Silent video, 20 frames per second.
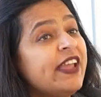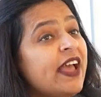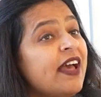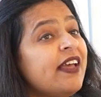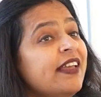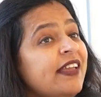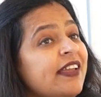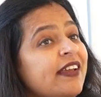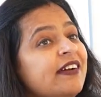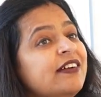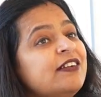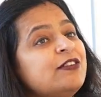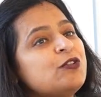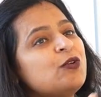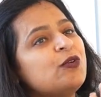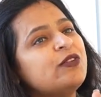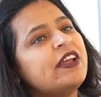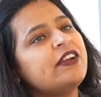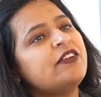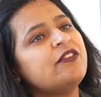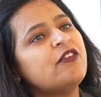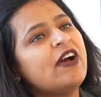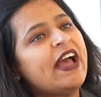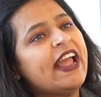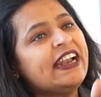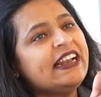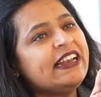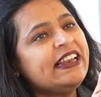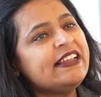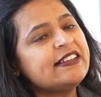we are here so that
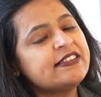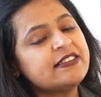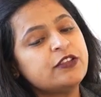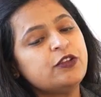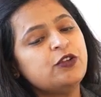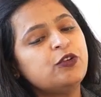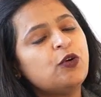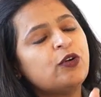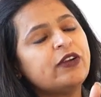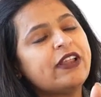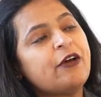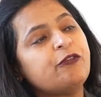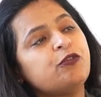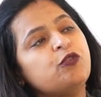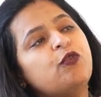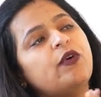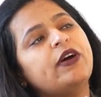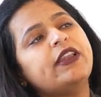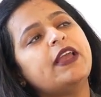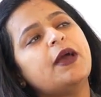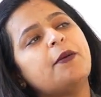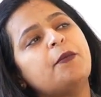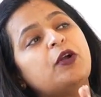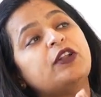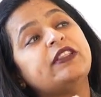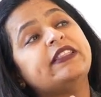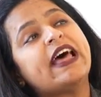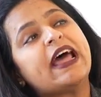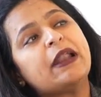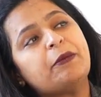at least you don't have to worry
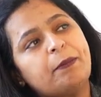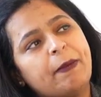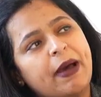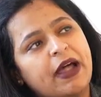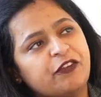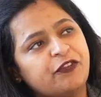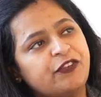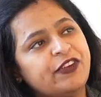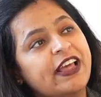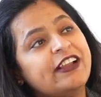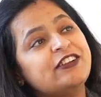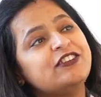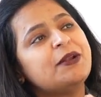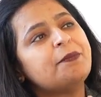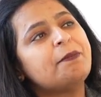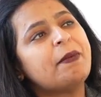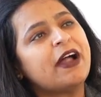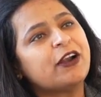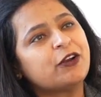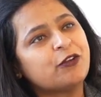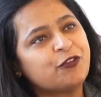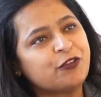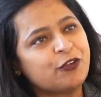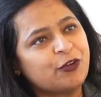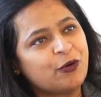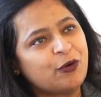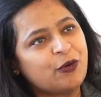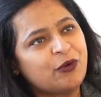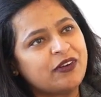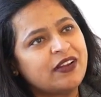about that part, financial part of
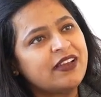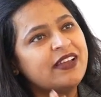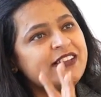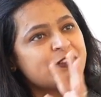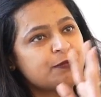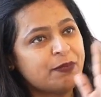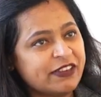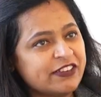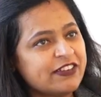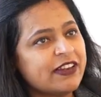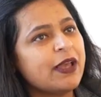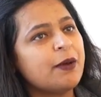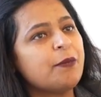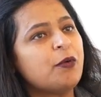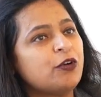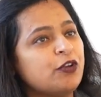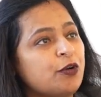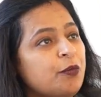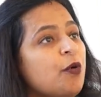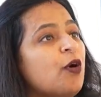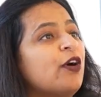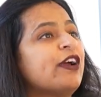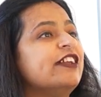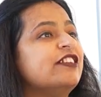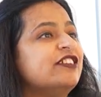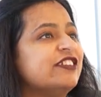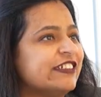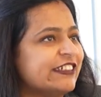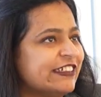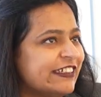your, especially about your
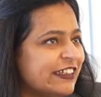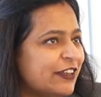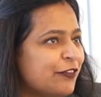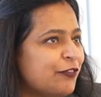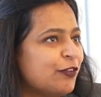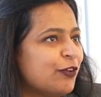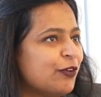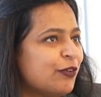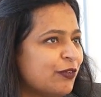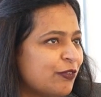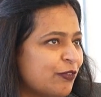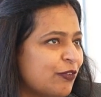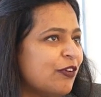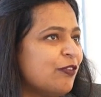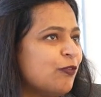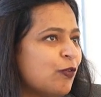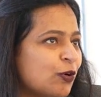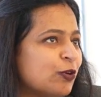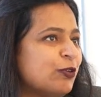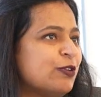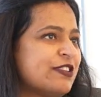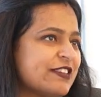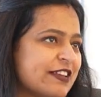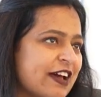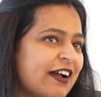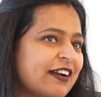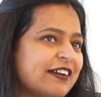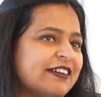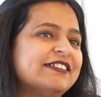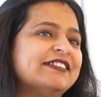mortgage journey if you want to
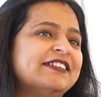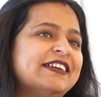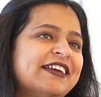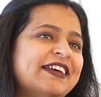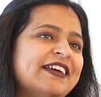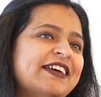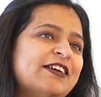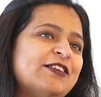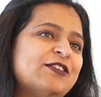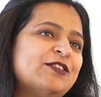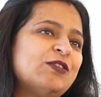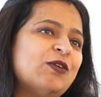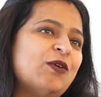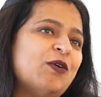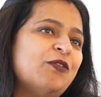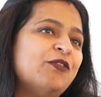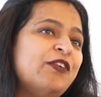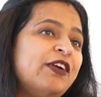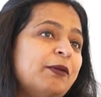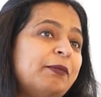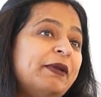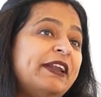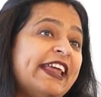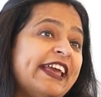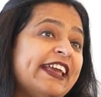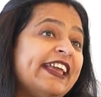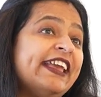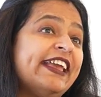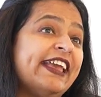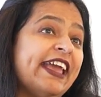start. So we'll be
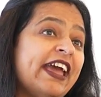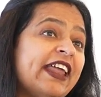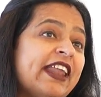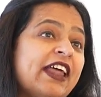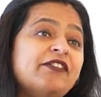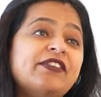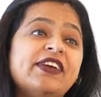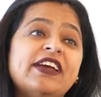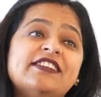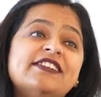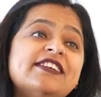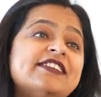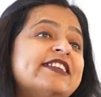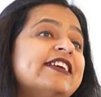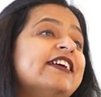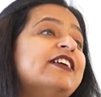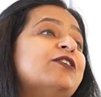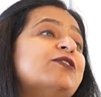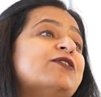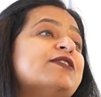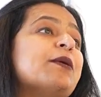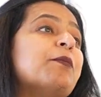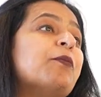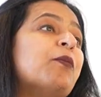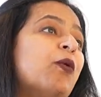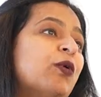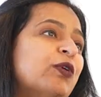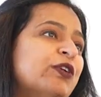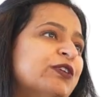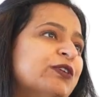taking care and we are just here to
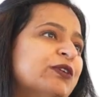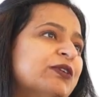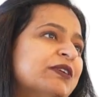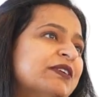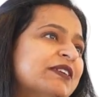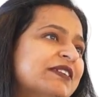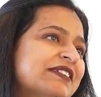support you.